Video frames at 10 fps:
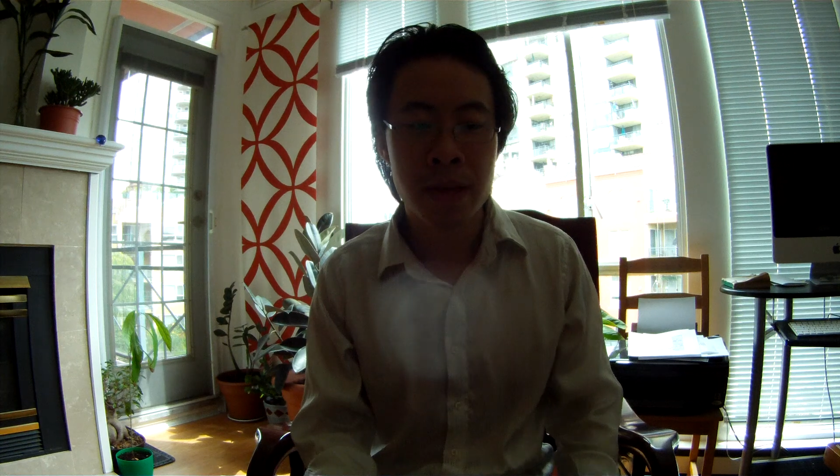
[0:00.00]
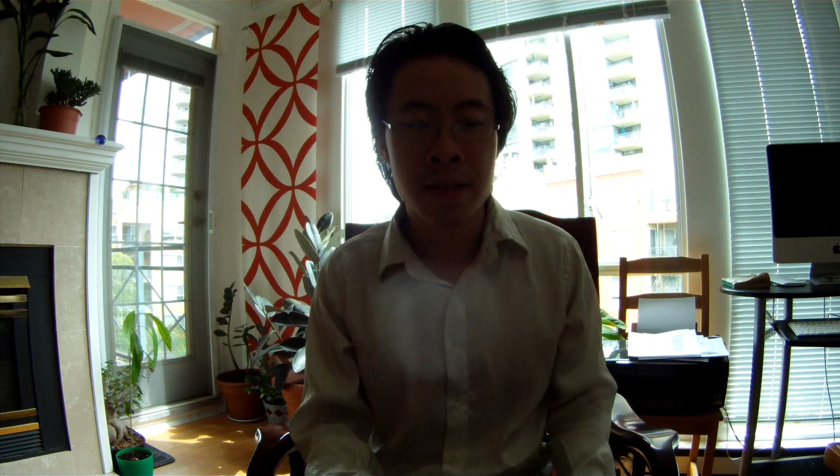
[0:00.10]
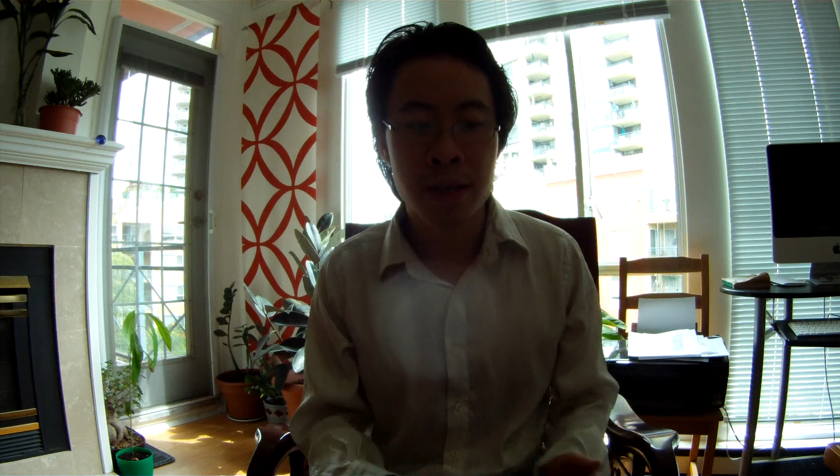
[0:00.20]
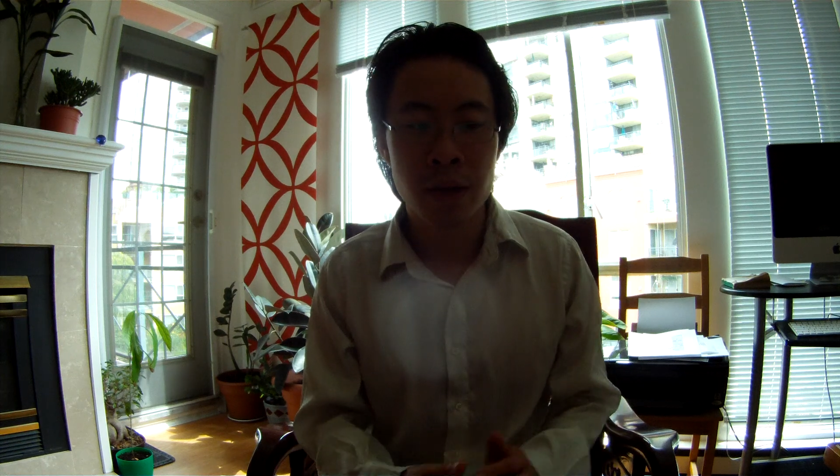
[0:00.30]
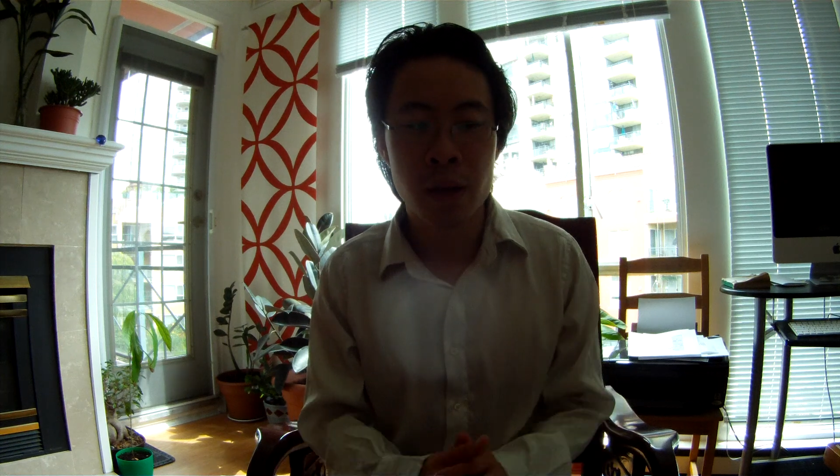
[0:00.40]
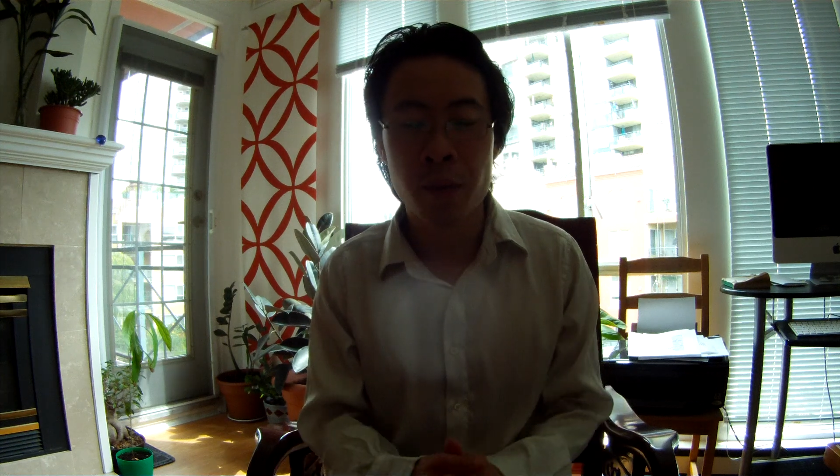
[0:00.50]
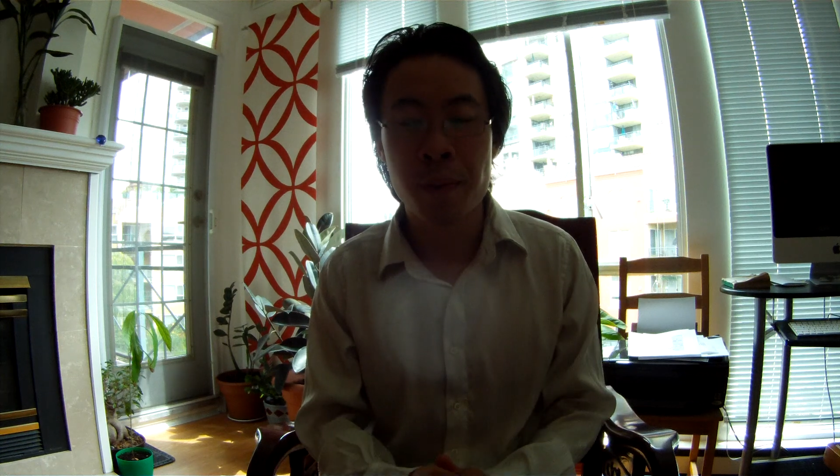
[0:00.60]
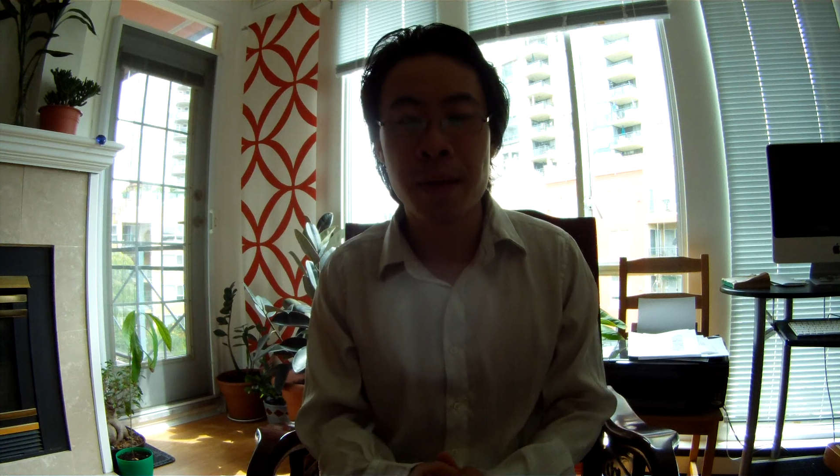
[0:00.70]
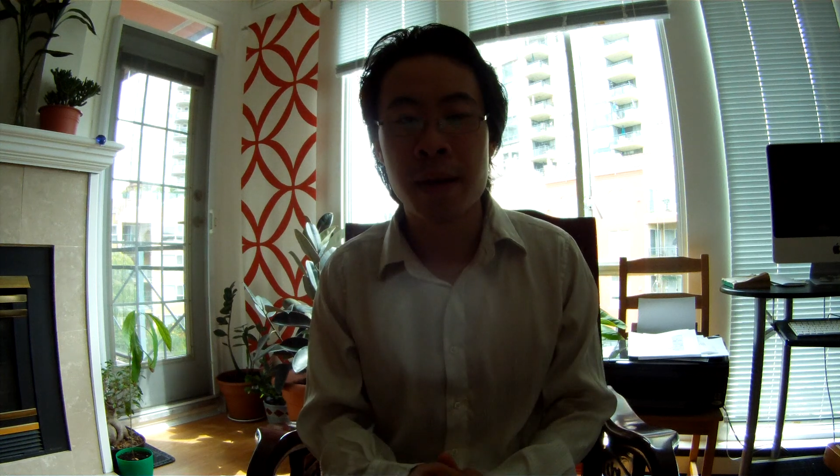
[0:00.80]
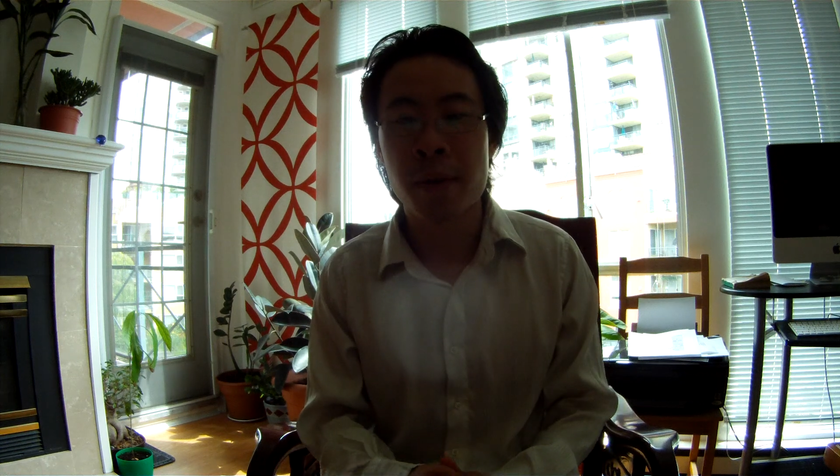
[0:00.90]
So it would
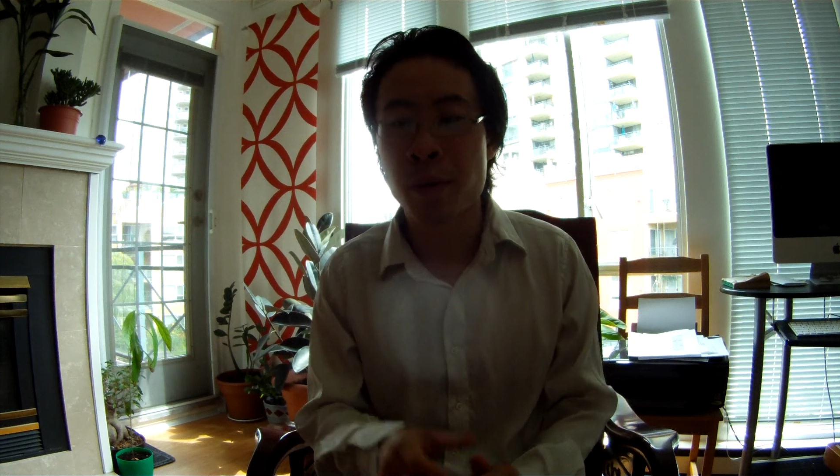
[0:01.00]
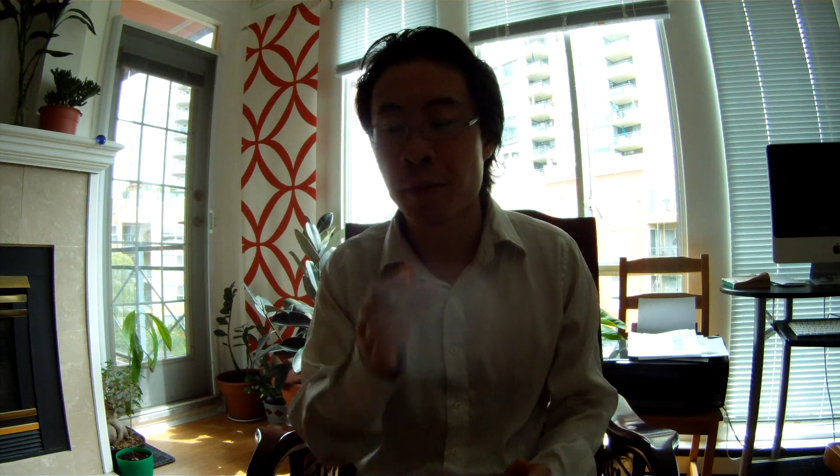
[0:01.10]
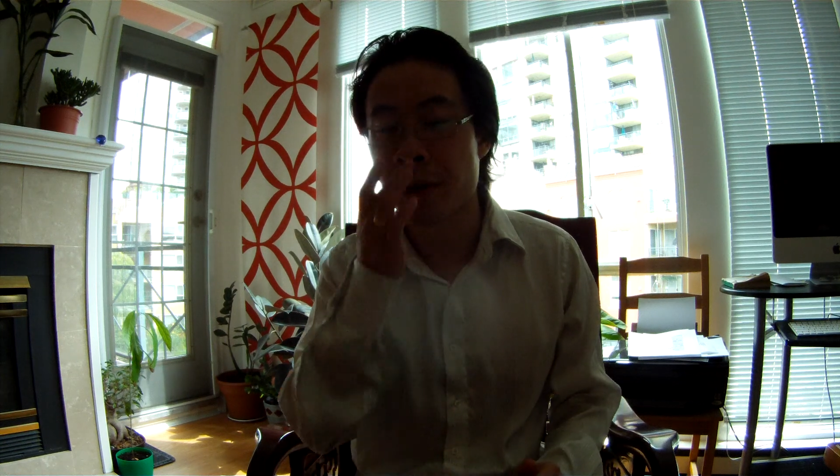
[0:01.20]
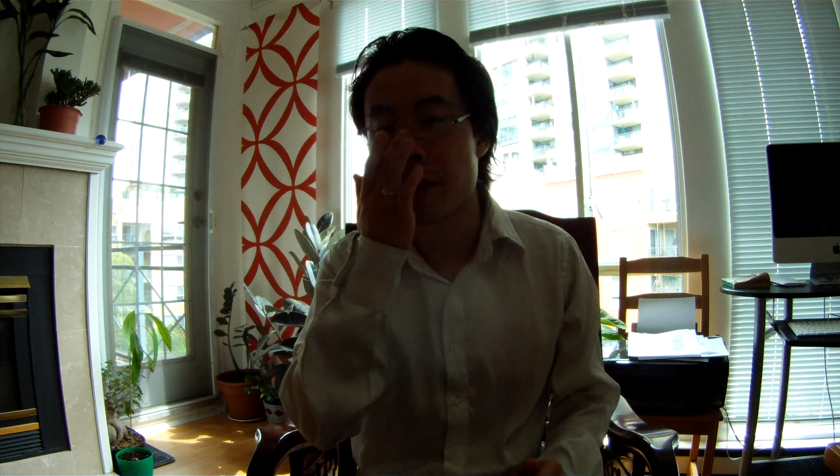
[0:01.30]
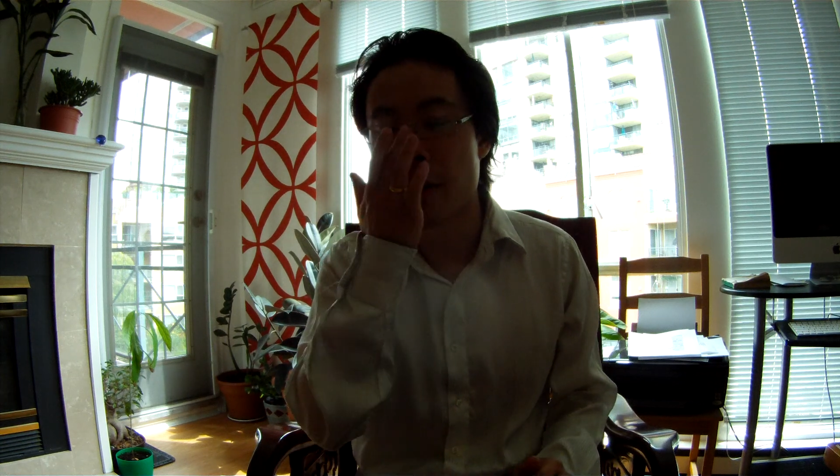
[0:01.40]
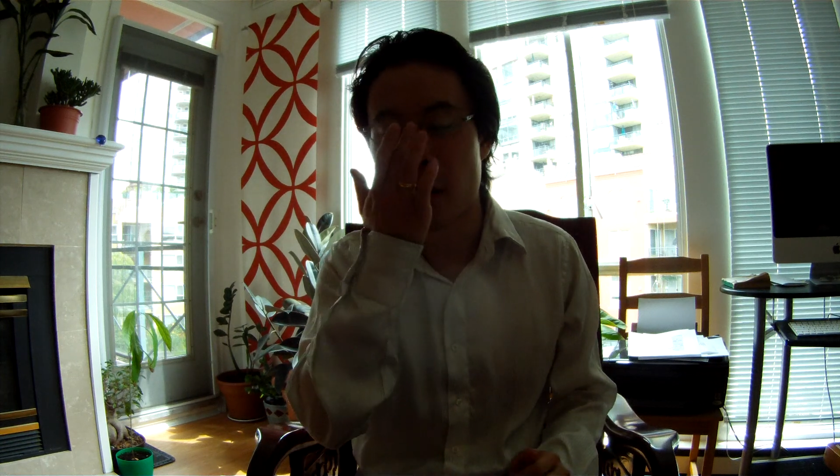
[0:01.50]
be through,